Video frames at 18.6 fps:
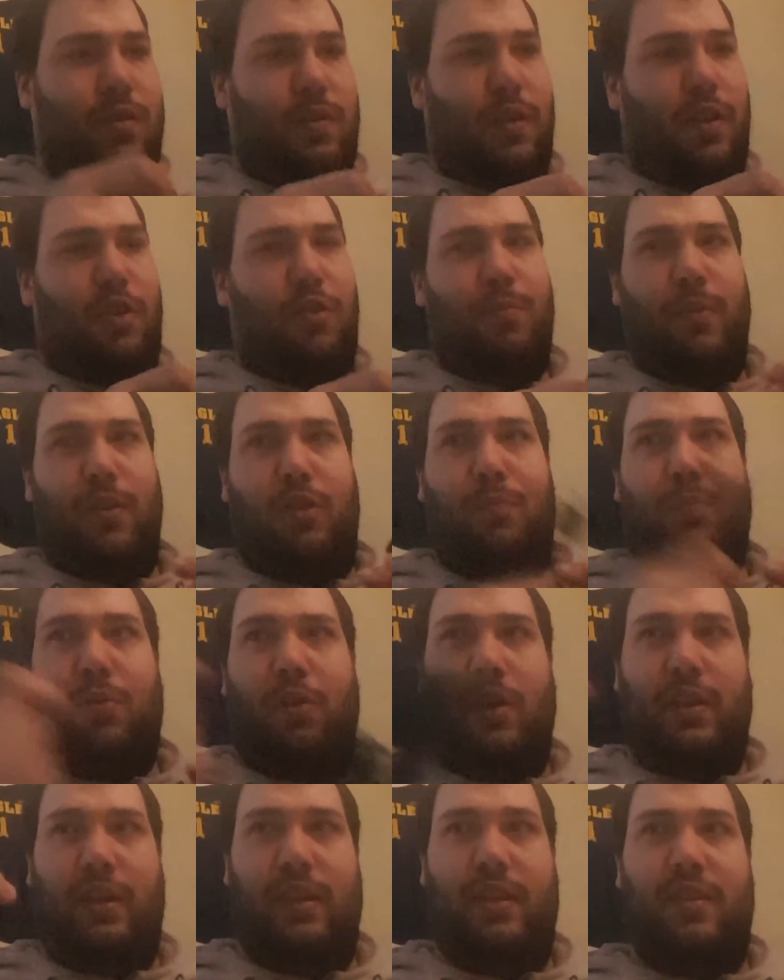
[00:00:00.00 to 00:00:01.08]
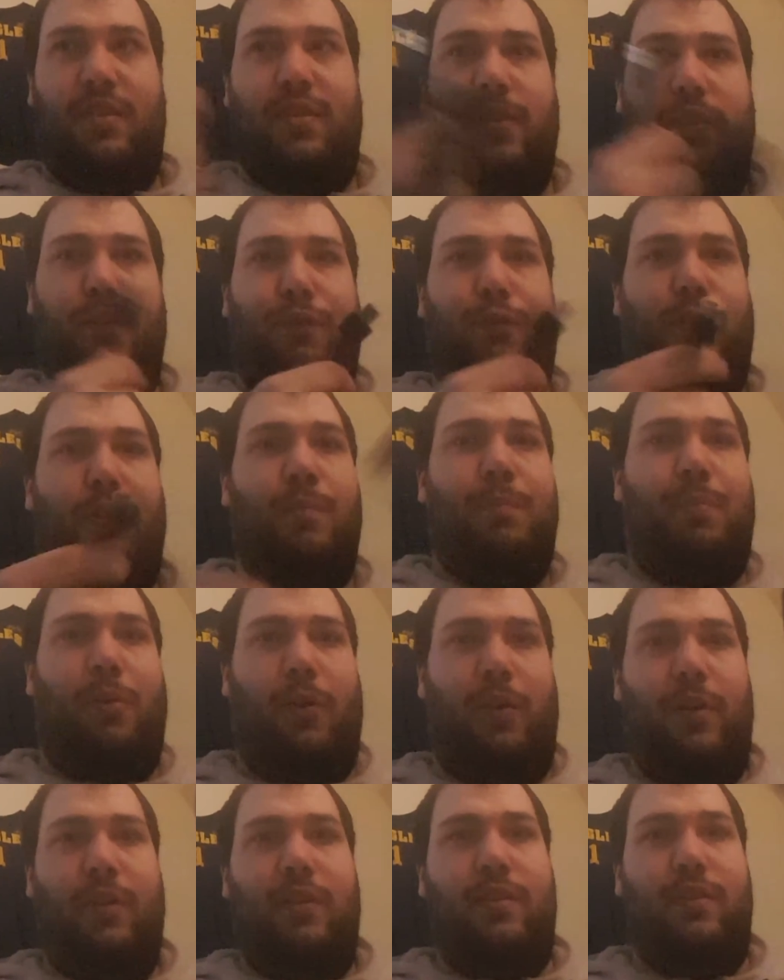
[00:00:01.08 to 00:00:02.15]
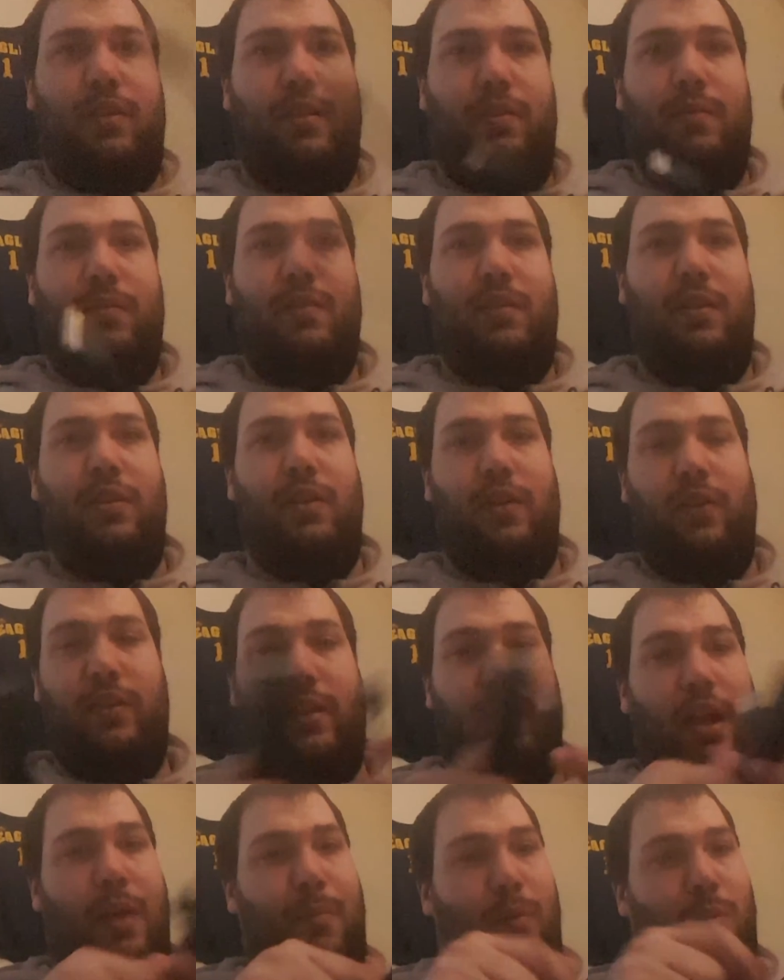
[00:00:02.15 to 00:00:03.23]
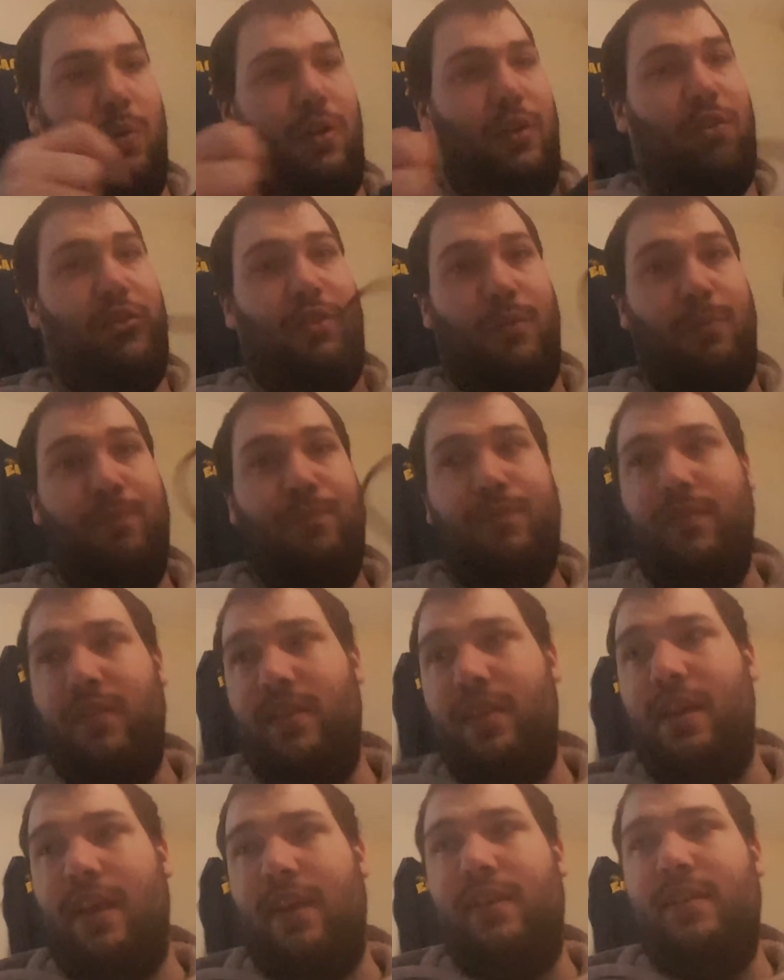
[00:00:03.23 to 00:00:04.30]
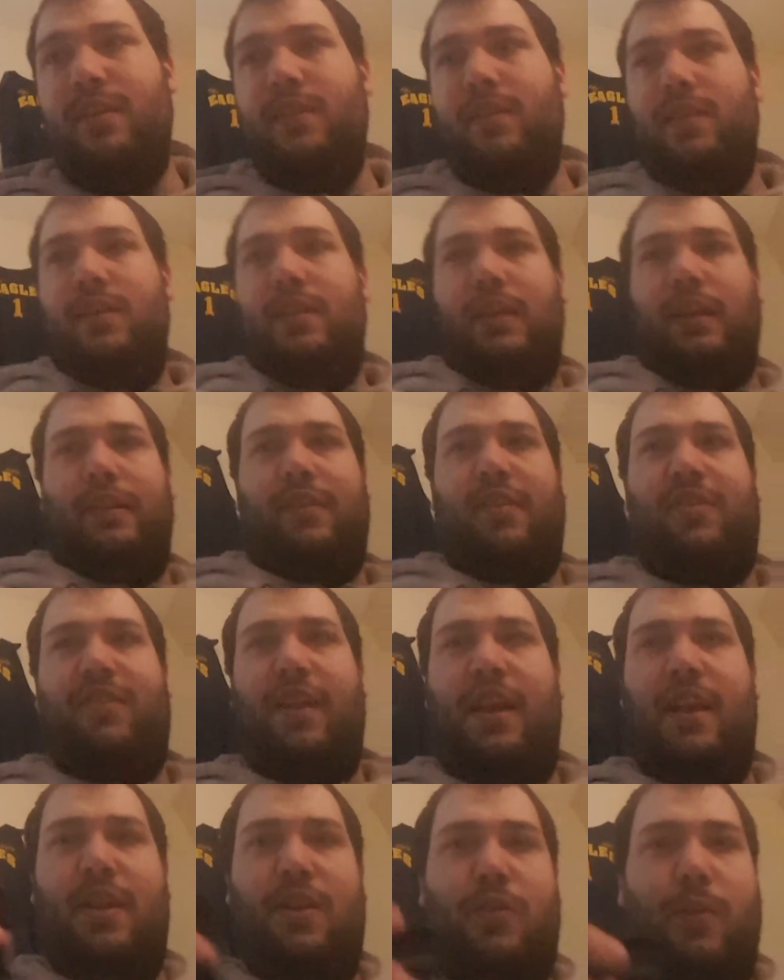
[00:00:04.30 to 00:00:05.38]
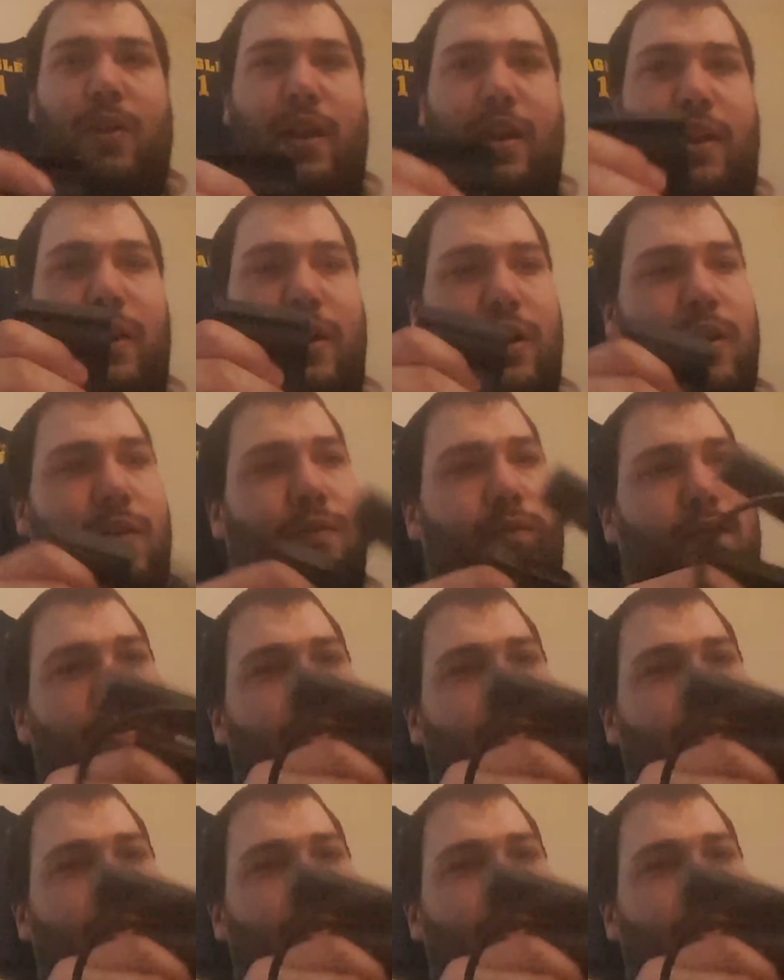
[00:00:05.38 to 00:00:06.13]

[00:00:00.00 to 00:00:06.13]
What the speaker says: This must plug into the front part, and then, you know, the camera works. So, yeah. I got the stand right here.